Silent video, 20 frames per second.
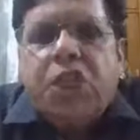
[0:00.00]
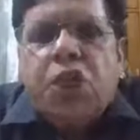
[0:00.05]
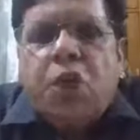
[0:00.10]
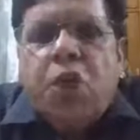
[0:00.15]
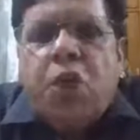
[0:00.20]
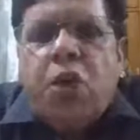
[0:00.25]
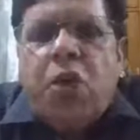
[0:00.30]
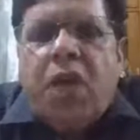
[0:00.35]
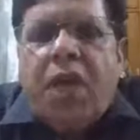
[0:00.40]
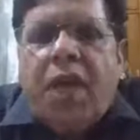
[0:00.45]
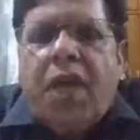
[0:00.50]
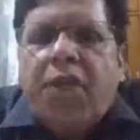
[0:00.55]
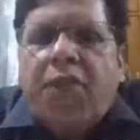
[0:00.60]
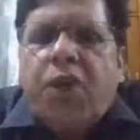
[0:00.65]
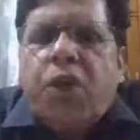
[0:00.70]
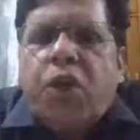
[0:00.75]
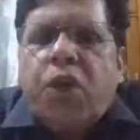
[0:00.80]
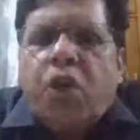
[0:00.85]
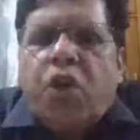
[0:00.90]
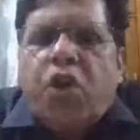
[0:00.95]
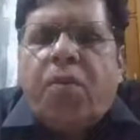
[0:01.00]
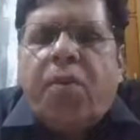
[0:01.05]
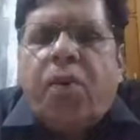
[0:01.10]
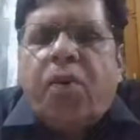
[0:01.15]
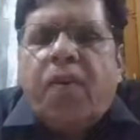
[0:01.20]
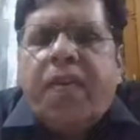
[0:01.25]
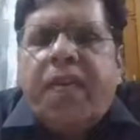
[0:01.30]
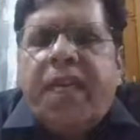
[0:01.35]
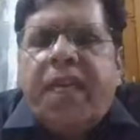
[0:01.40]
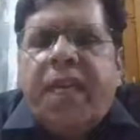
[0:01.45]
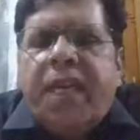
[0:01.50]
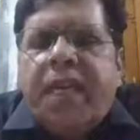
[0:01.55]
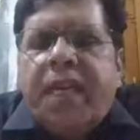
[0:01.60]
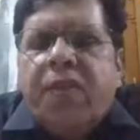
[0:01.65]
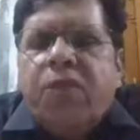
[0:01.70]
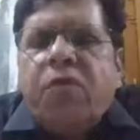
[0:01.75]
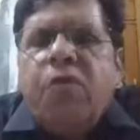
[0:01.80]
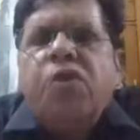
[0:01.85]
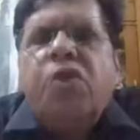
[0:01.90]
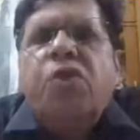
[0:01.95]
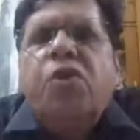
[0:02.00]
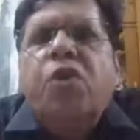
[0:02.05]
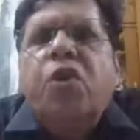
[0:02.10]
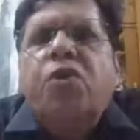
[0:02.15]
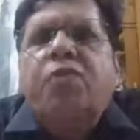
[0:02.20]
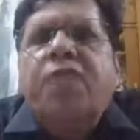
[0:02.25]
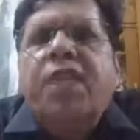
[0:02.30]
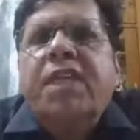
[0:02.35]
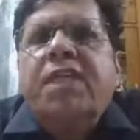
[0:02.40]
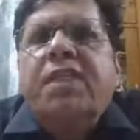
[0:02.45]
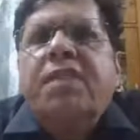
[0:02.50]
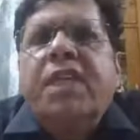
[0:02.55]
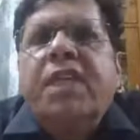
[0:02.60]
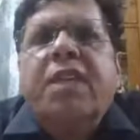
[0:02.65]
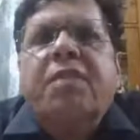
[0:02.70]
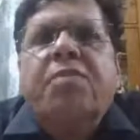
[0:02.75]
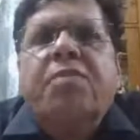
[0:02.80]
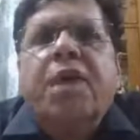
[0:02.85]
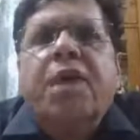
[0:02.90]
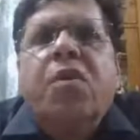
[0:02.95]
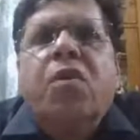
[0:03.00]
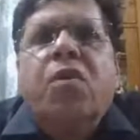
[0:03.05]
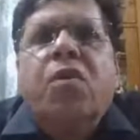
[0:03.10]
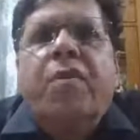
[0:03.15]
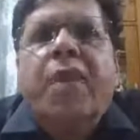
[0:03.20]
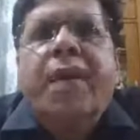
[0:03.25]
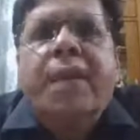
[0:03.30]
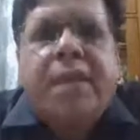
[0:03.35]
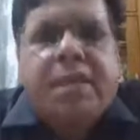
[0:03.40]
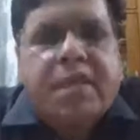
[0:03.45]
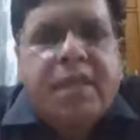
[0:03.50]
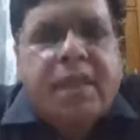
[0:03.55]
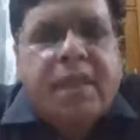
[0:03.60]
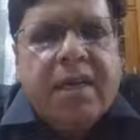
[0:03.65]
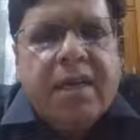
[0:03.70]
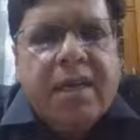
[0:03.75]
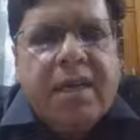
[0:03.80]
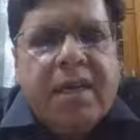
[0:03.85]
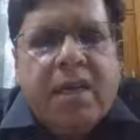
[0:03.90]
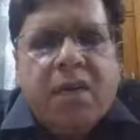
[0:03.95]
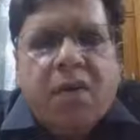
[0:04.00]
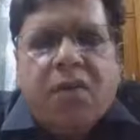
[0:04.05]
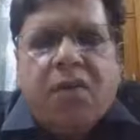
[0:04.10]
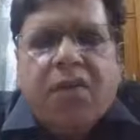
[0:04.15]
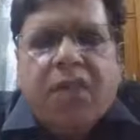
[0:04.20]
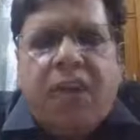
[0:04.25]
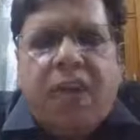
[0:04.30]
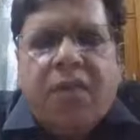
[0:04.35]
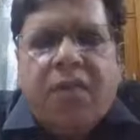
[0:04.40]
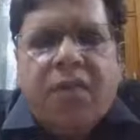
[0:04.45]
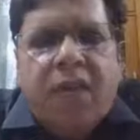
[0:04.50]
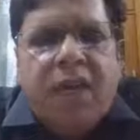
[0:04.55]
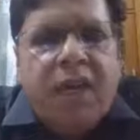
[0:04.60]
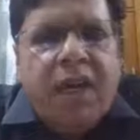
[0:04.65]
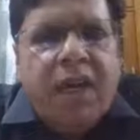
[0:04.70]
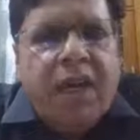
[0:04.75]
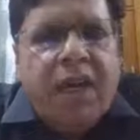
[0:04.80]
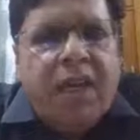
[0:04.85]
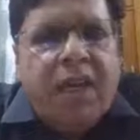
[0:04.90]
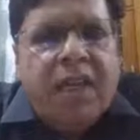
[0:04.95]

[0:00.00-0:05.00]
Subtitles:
So if we talk about the active constituent of this nutmeg or myristica or jaifal,